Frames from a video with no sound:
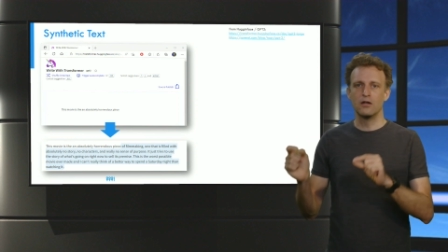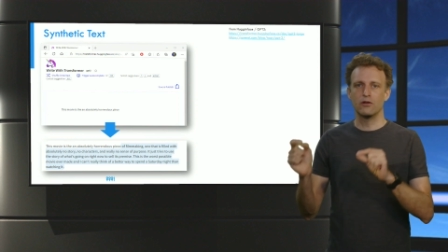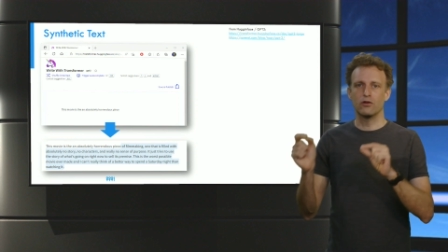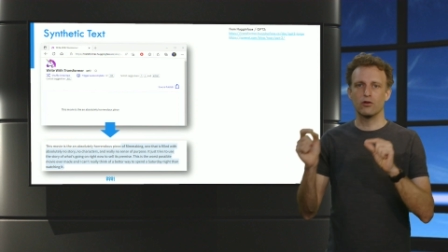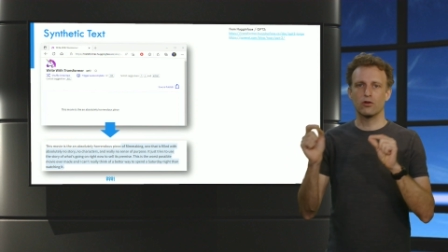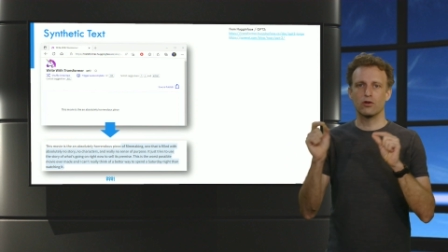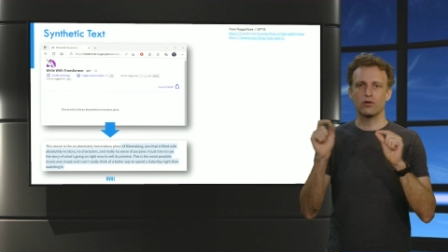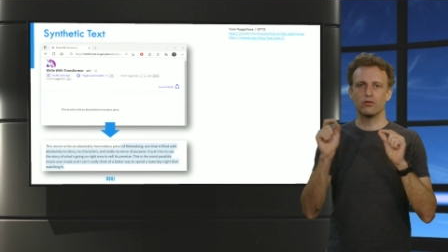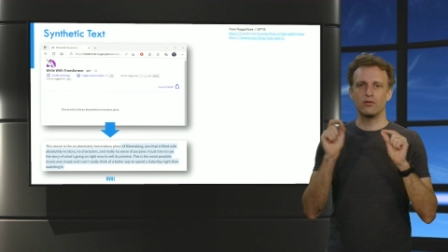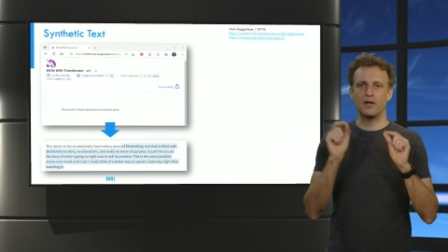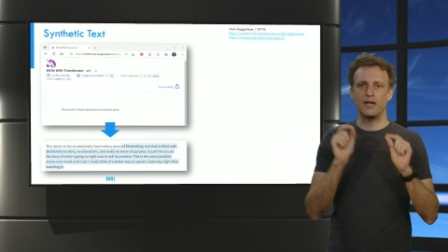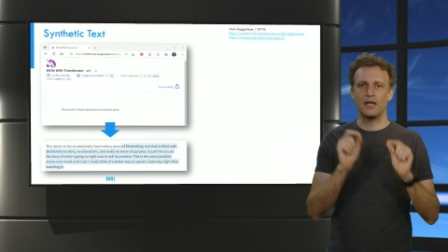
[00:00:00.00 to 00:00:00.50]

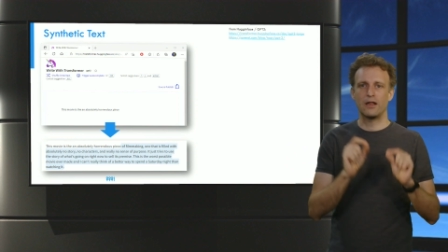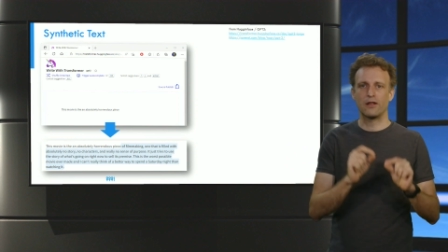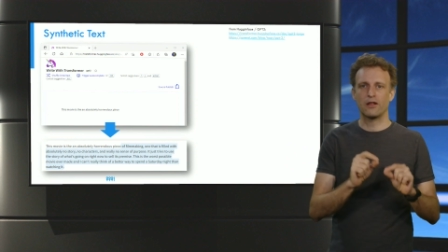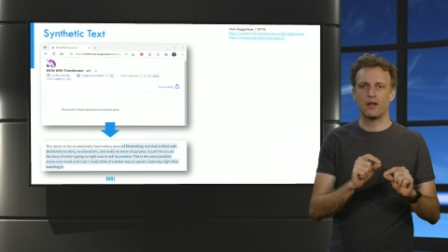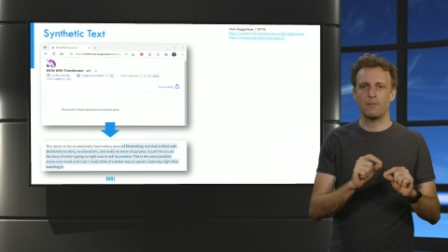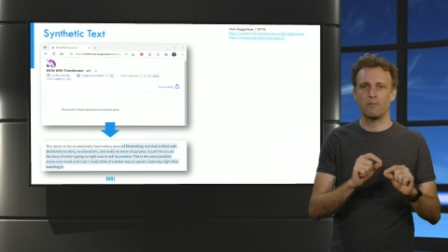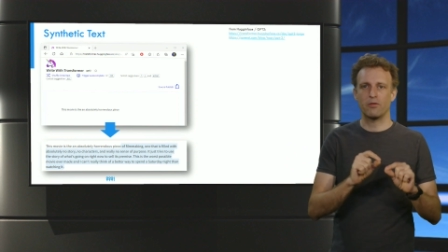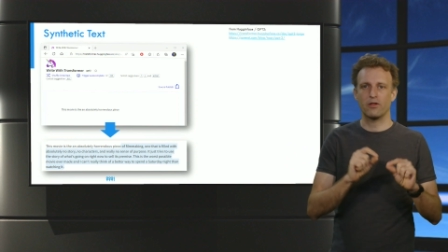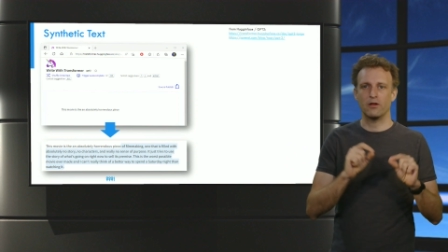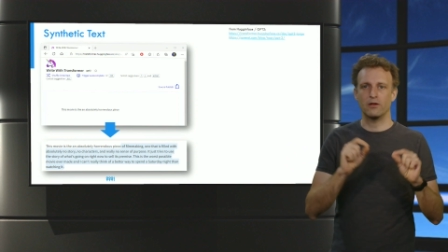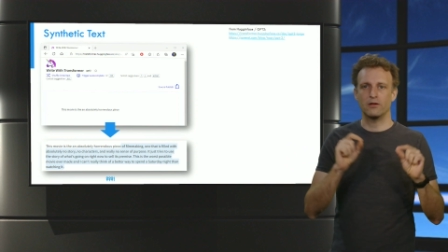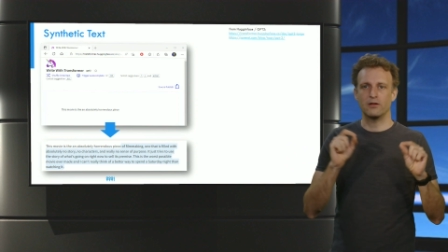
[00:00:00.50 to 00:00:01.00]
to create
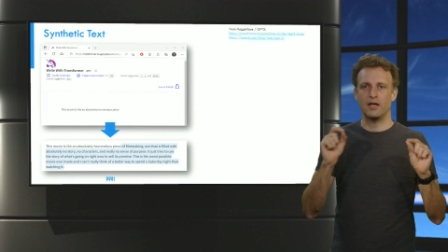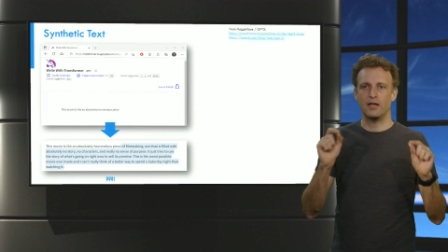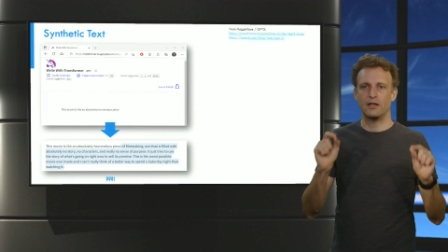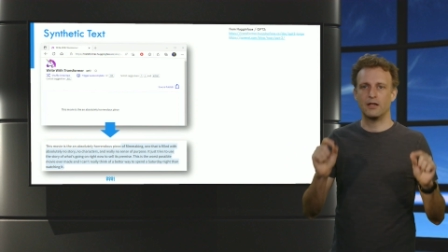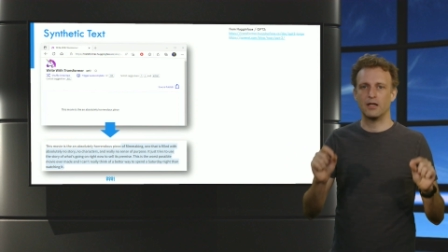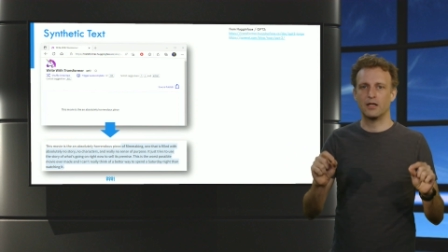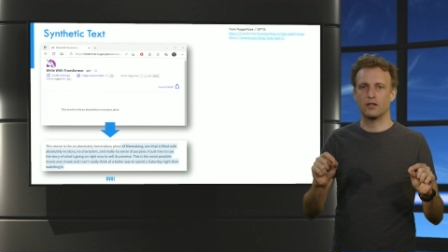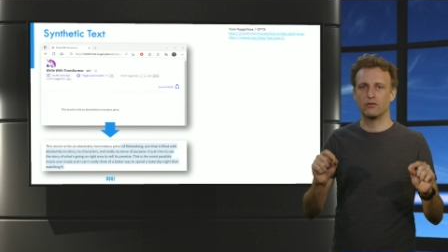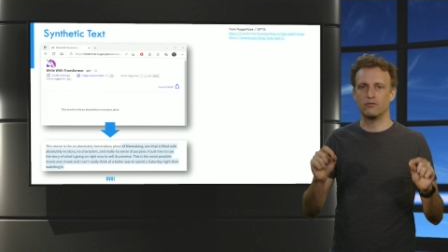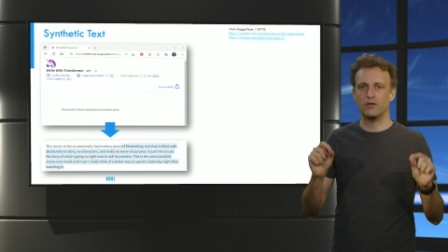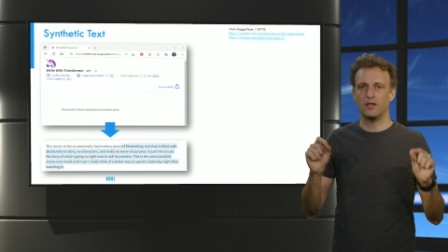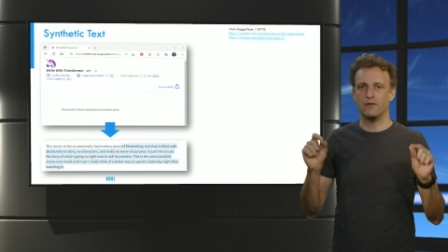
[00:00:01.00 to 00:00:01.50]
some
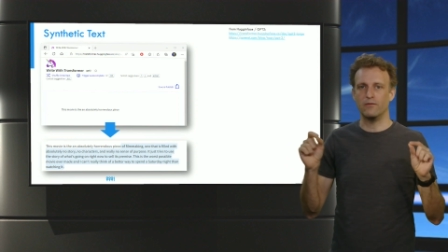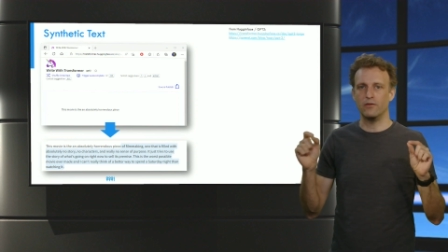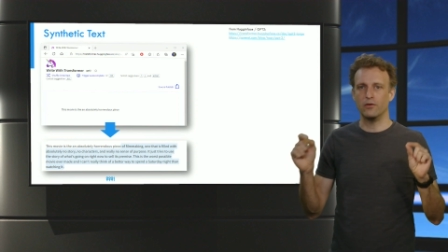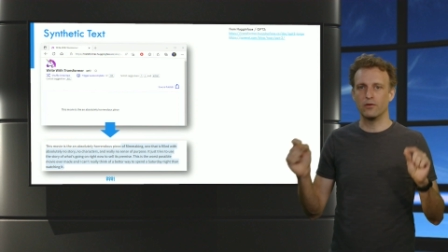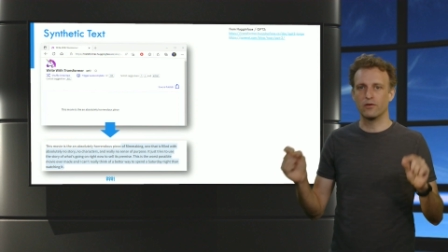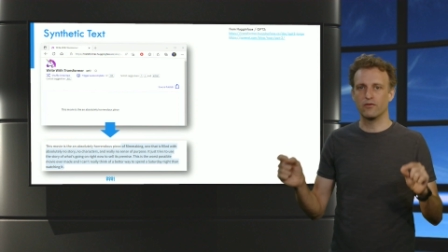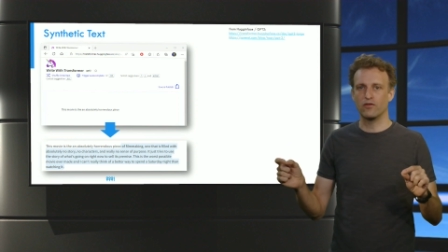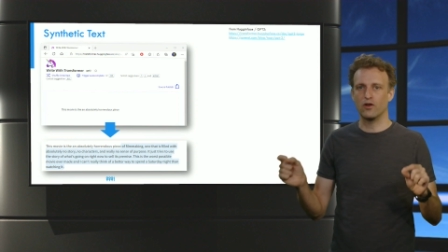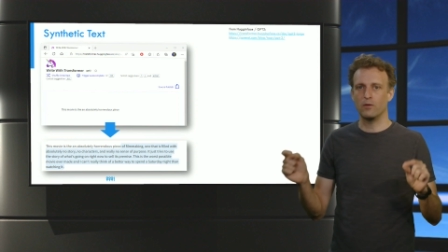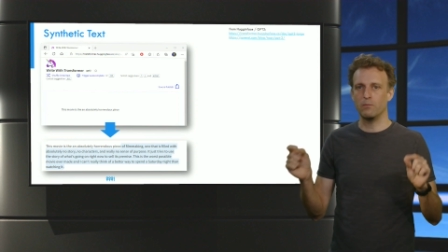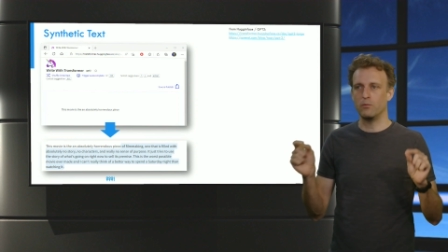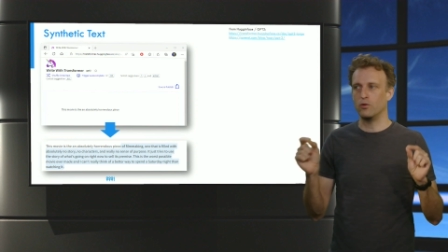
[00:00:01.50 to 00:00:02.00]
synthetic
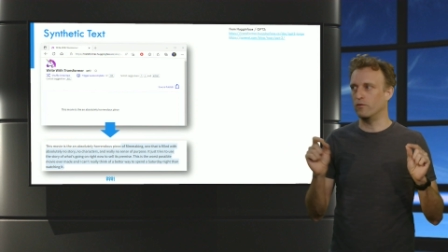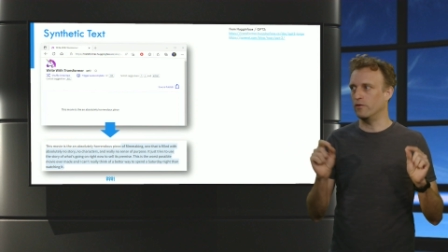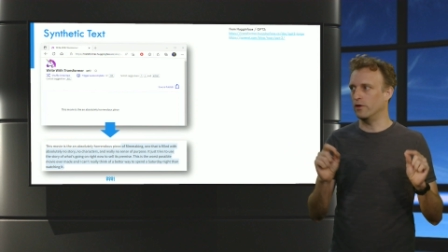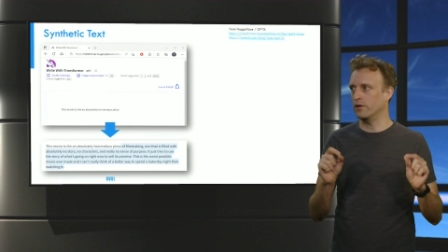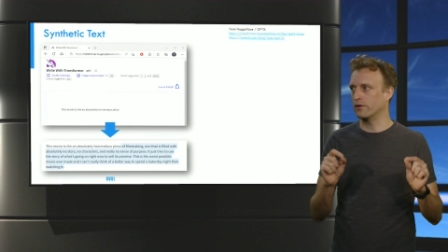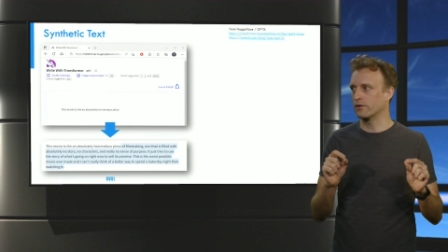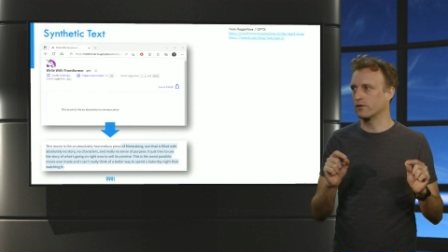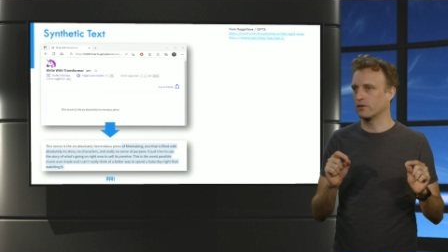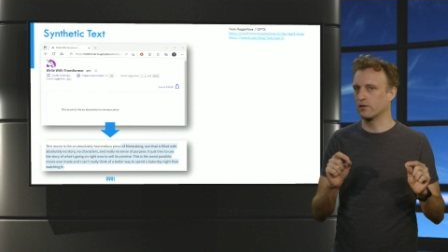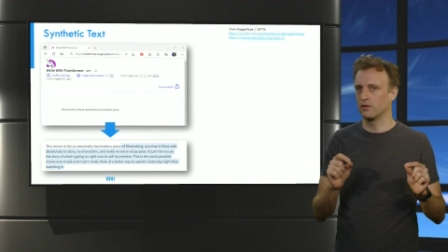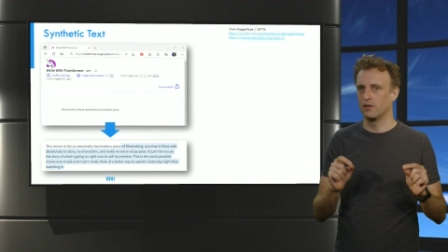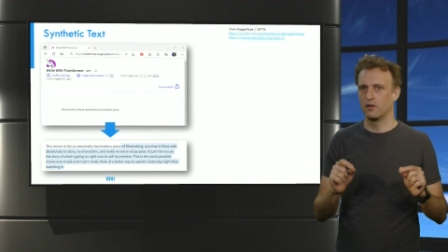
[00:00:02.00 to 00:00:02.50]
reviews for
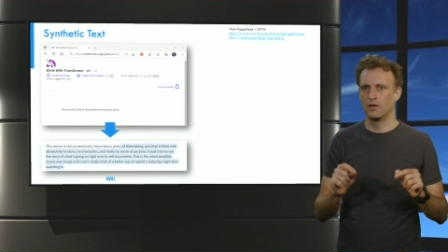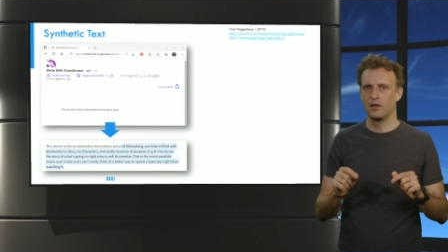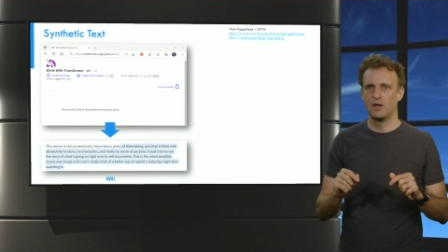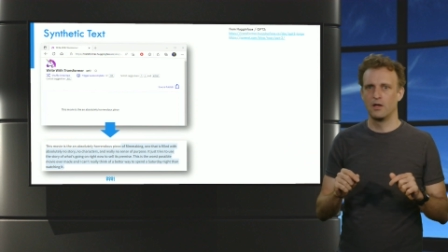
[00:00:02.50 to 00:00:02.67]
movies.